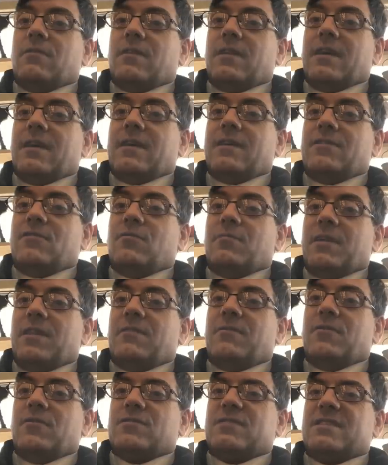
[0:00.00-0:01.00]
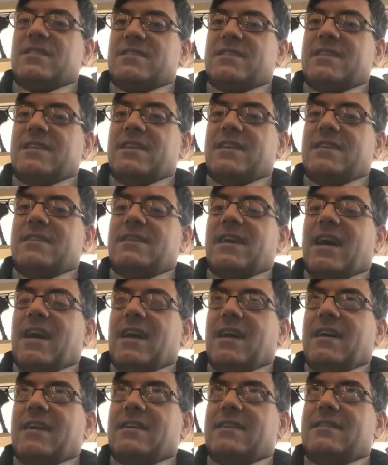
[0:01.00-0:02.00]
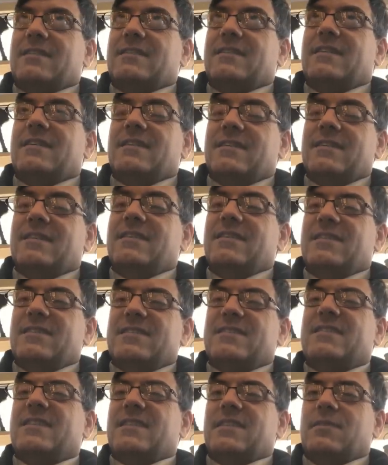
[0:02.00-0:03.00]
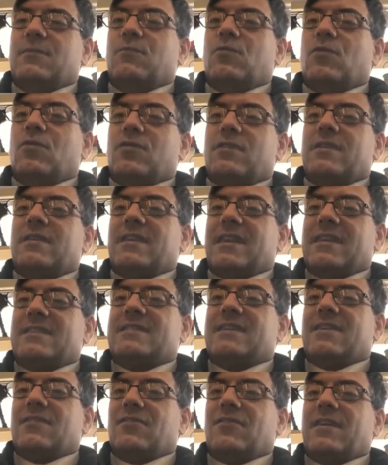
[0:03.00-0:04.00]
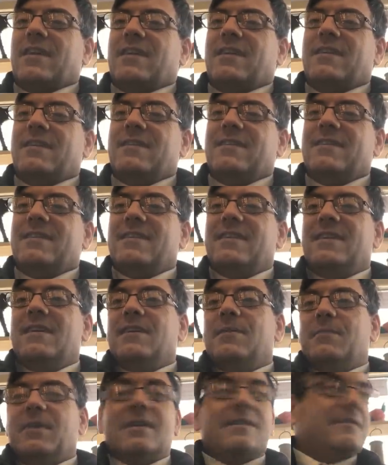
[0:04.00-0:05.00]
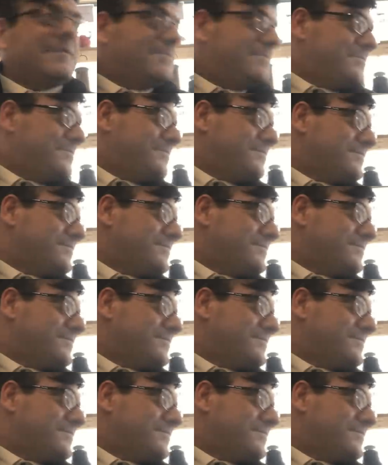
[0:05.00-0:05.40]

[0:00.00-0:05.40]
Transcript: you'll uh, you'll be the first to see it and see the work that gets done on it but